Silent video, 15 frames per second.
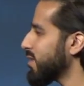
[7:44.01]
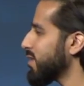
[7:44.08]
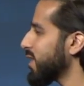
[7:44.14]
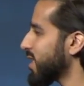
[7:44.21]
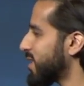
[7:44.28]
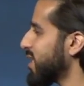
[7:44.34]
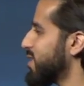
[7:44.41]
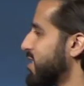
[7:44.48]

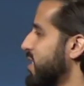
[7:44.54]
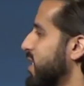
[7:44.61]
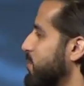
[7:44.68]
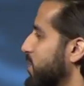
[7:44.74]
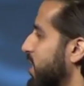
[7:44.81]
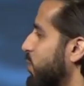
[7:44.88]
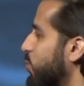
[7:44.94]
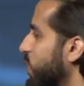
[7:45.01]
Like, that just seemed
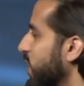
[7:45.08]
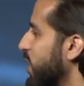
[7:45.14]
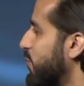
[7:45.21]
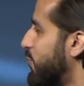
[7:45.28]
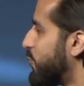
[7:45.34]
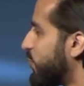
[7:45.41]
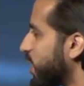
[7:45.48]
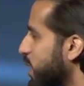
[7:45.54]
like a really
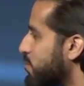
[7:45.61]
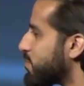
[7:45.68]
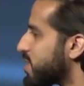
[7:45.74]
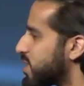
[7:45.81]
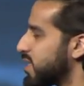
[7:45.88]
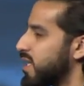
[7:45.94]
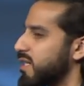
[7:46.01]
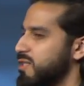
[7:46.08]

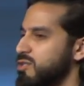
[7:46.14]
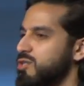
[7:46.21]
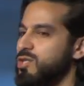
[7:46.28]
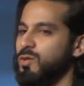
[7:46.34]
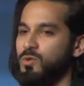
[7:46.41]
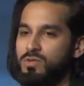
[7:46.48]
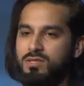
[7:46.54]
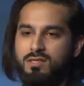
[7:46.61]
flimsy
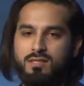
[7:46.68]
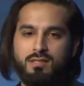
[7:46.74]
excuse,